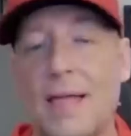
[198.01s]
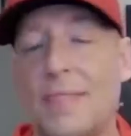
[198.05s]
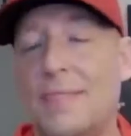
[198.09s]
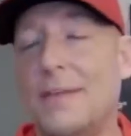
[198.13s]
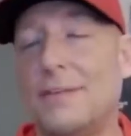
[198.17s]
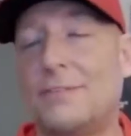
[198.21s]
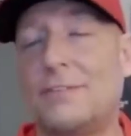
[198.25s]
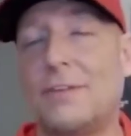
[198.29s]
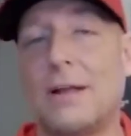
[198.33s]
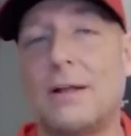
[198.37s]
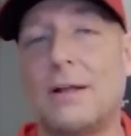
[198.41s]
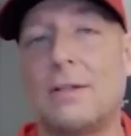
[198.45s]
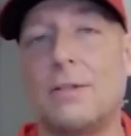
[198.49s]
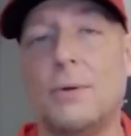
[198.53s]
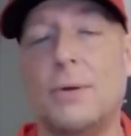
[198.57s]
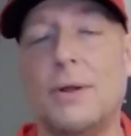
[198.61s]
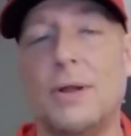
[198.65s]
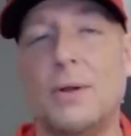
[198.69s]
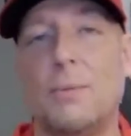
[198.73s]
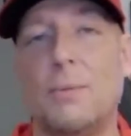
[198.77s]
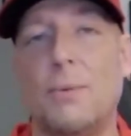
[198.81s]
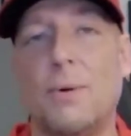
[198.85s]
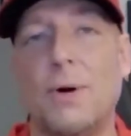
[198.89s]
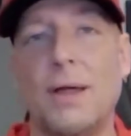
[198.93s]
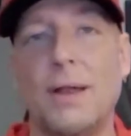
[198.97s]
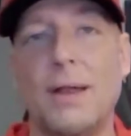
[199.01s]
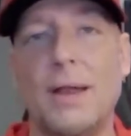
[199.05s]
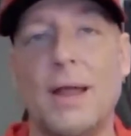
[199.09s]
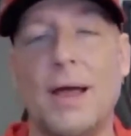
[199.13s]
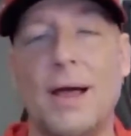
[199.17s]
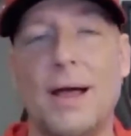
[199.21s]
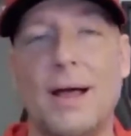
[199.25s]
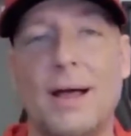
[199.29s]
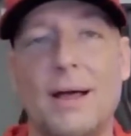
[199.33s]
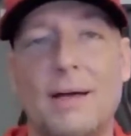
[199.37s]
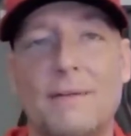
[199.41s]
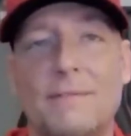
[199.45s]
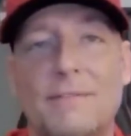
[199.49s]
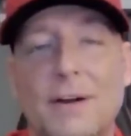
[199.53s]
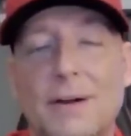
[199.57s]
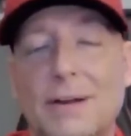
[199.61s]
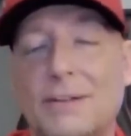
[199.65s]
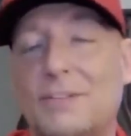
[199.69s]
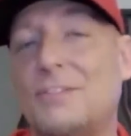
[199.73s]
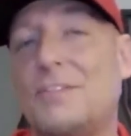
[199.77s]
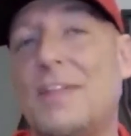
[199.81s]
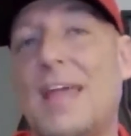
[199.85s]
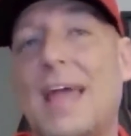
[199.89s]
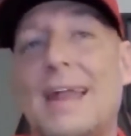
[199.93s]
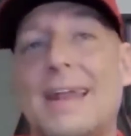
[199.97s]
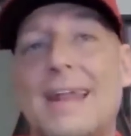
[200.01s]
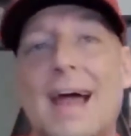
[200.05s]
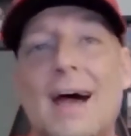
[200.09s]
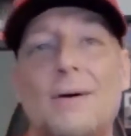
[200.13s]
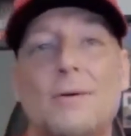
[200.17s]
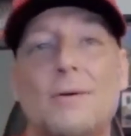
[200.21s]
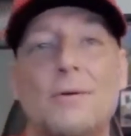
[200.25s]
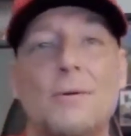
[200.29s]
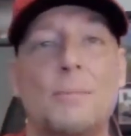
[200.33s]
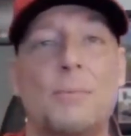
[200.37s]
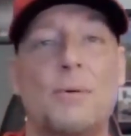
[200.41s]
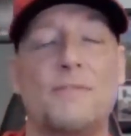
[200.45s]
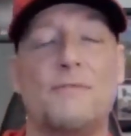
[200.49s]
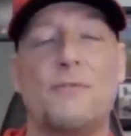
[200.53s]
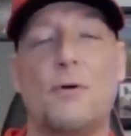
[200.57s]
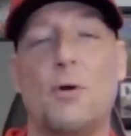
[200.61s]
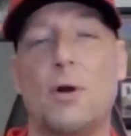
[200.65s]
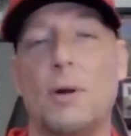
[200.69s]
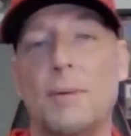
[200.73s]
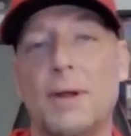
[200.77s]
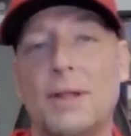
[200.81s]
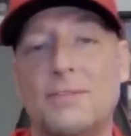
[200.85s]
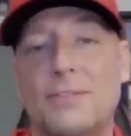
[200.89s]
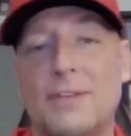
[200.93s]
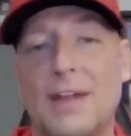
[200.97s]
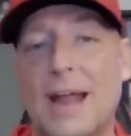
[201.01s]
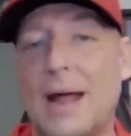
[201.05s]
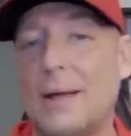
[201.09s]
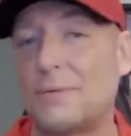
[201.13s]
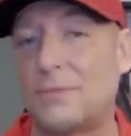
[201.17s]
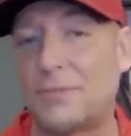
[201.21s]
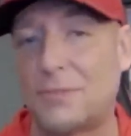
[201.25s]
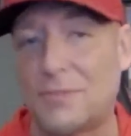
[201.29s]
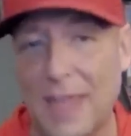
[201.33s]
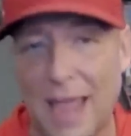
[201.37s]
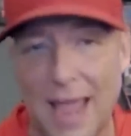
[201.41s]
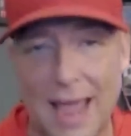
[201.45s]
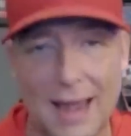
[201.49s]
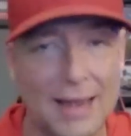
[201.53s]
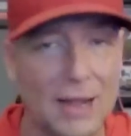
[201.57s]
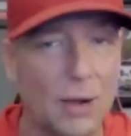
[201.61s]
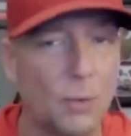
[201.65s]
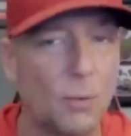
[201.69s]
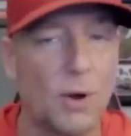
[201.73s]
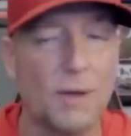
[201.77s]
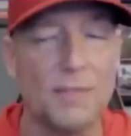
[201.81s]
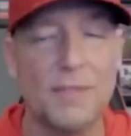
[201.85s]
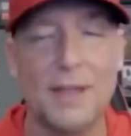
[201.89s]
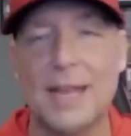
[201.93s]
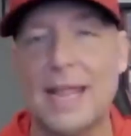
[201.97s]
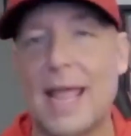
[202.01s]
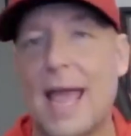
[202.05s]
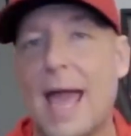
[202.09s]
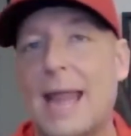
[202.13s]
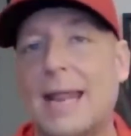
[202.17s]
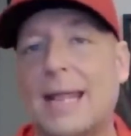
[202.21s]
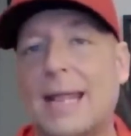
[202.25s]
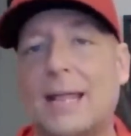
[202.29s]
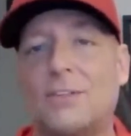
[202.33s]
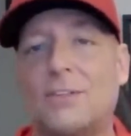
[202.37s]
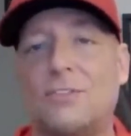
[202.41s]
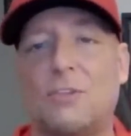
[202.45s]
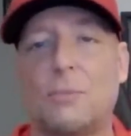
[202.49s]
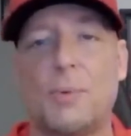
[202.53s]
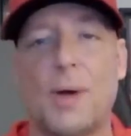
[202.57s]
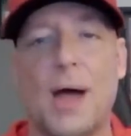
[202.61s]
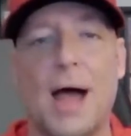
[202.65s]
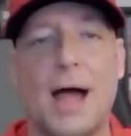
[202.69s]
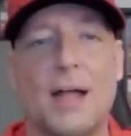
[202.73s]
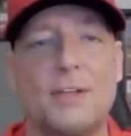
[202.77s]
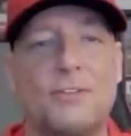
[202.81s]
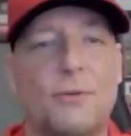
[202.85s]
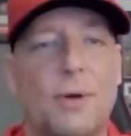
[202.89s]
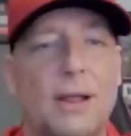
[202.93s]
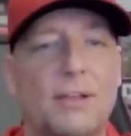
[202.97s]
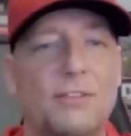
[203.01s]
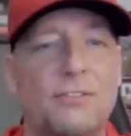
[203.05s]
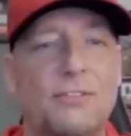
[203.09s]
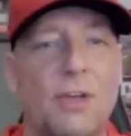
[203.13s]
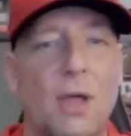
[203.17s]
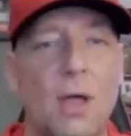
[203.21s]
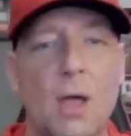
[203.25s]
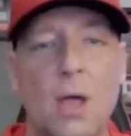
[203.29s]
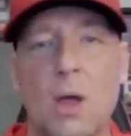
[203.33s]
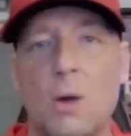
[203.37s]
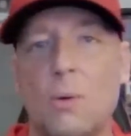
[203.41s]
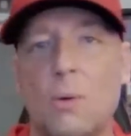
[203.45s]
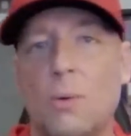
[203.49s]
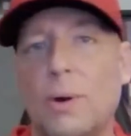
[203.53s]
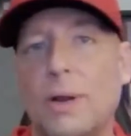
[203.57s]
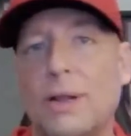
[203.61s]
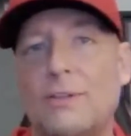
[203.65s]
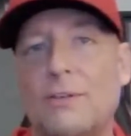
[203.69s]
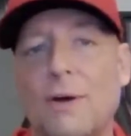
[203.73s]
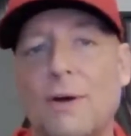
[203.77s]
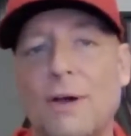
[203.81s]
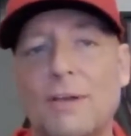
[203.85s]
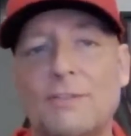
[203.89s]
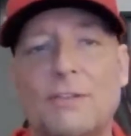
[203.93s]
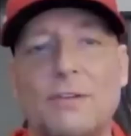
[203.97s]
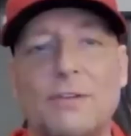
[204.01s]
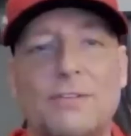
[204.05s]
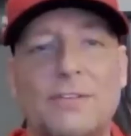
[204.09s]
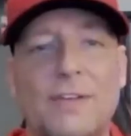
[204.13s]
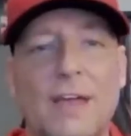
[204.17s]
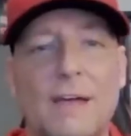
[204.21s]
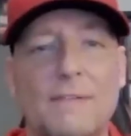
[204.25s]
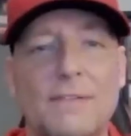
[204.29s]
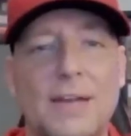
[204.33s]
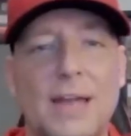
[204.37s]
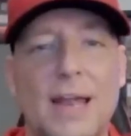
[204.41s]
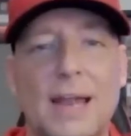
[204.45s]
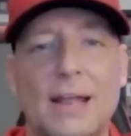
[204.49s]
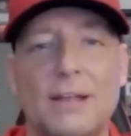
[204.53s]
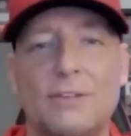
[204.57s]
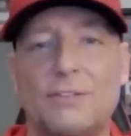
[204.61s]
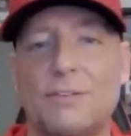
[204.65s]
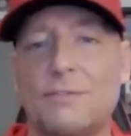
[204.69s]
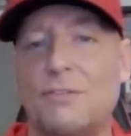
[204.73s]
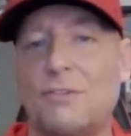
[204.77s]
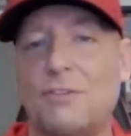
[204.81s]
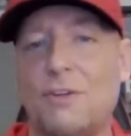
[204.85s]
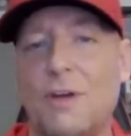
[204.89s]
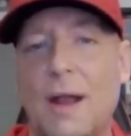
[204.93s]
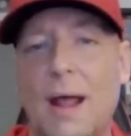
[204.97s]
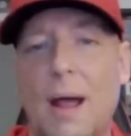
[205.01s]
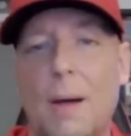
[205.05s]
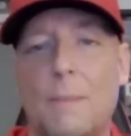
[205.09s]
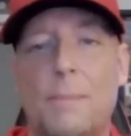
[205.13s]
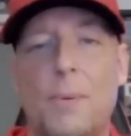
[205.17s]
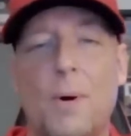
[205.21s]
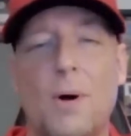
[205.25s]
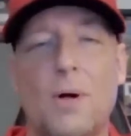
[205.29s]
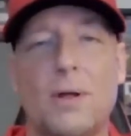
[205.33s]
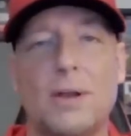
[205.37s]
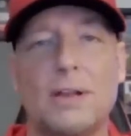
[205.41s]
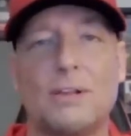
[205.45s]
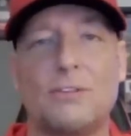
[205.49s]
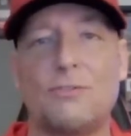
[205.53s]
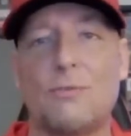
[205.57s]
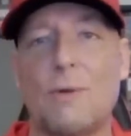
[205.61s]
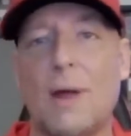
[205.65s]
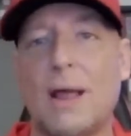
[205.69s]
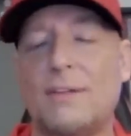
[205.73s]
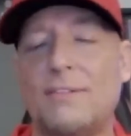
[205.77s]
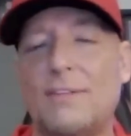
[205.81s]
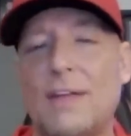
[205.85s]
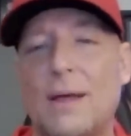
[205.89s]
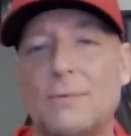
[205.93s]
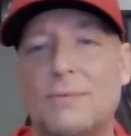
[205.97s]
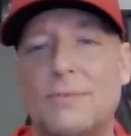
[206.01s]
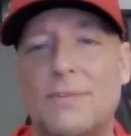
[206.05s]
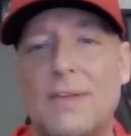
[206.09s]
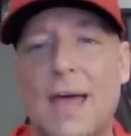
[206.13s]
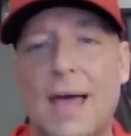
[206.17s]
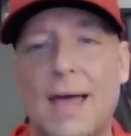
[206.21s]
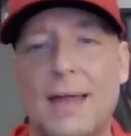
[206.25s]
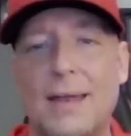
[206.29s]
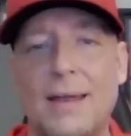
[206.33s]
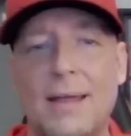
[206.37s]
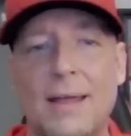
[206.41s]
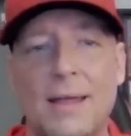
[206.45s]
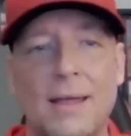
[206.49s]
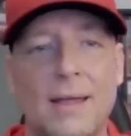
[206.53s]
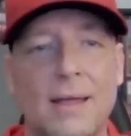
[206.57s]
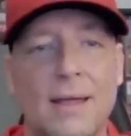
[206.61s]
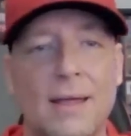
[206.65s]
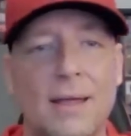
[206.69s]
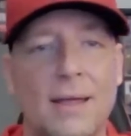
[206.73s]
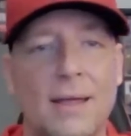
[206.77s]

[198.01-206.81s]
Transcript: This included one uh, very standout performance, an outstanding one that he had against the Padres, where he tosses seven innings of shutout ball and he strikes out 10.